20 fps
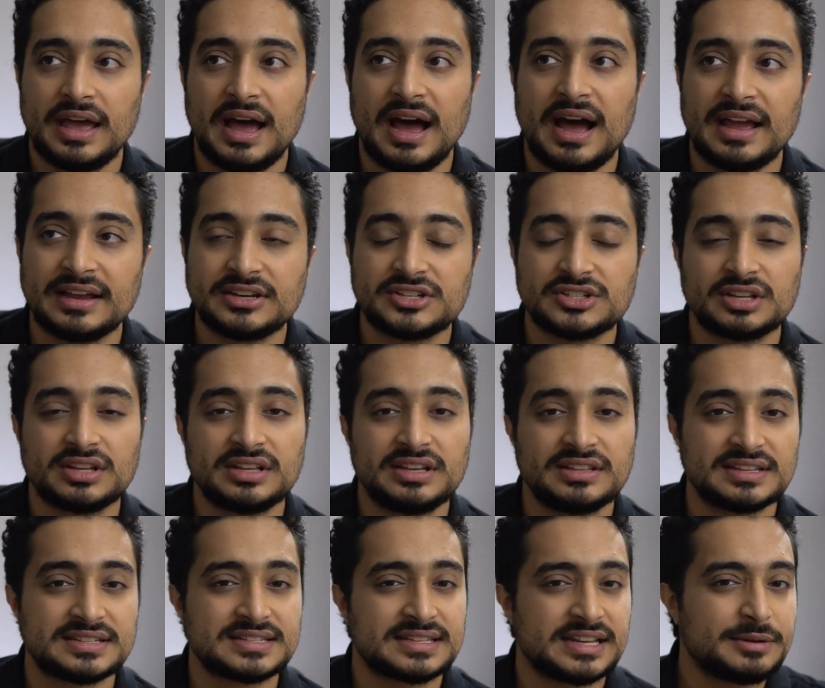actually,
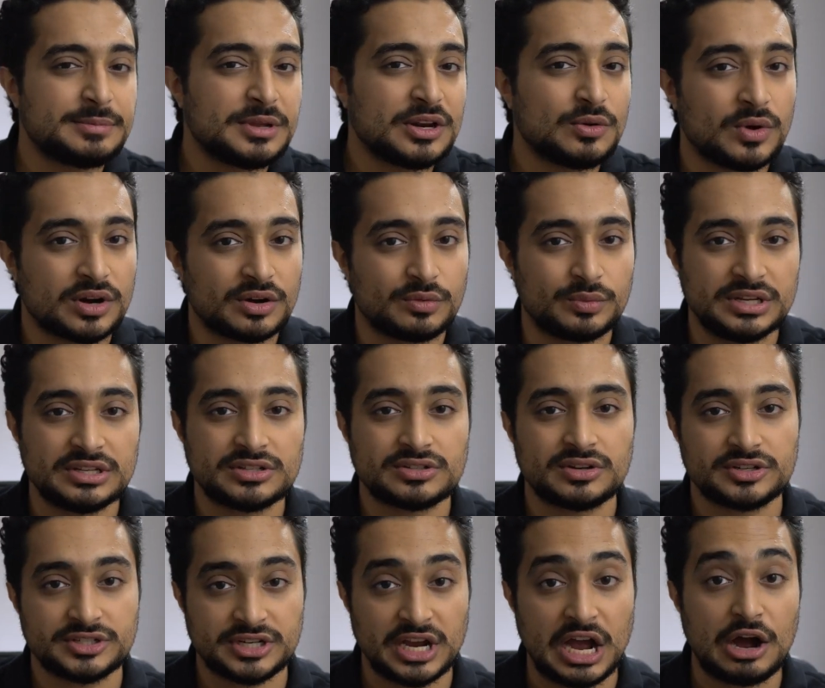this led me to want to
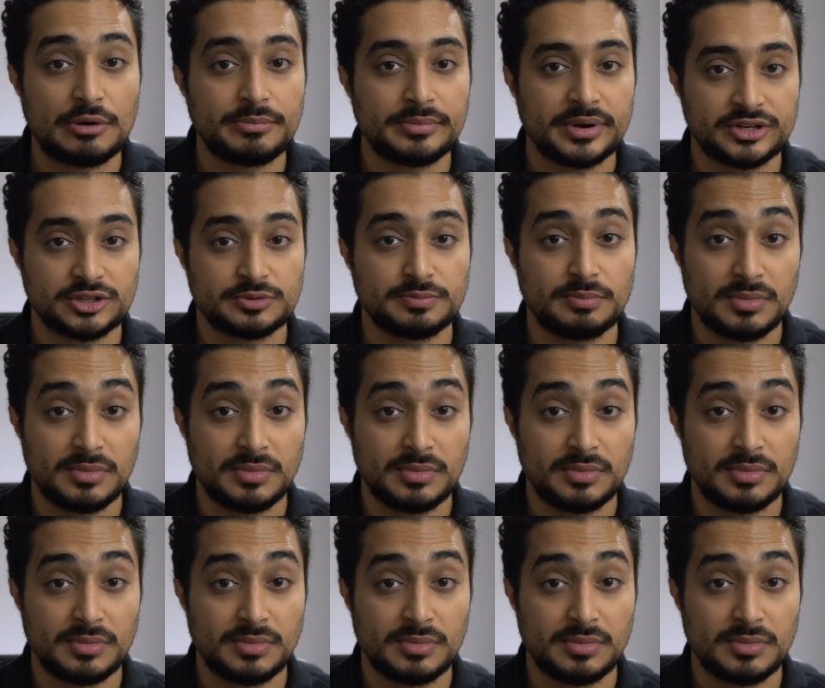research how much